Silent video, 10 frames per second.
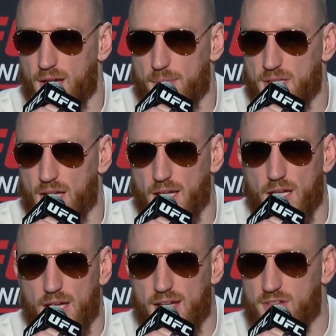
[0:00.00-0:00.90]
I mean, like,
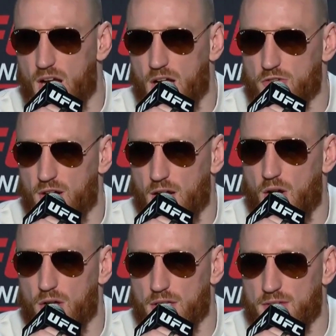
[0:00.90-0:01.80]
even Andre
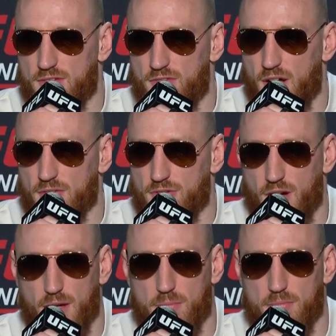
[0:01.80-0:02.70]
going fighting
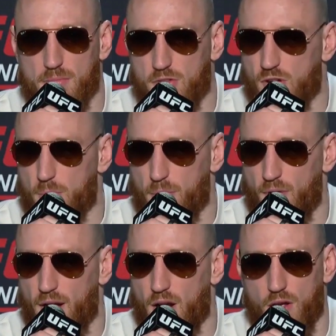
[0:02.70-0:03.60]
fucking Michelle
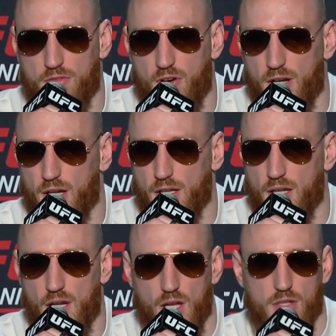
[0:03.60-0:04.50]
Pereira on fucking
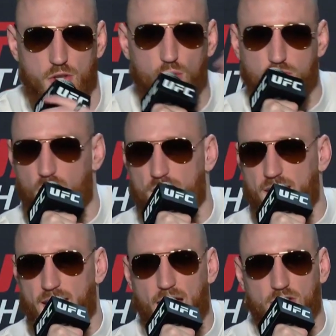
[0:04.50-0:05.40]
dudes on
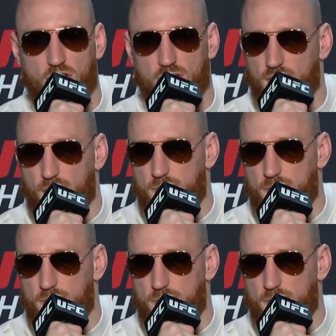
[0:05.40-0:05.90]
vacation.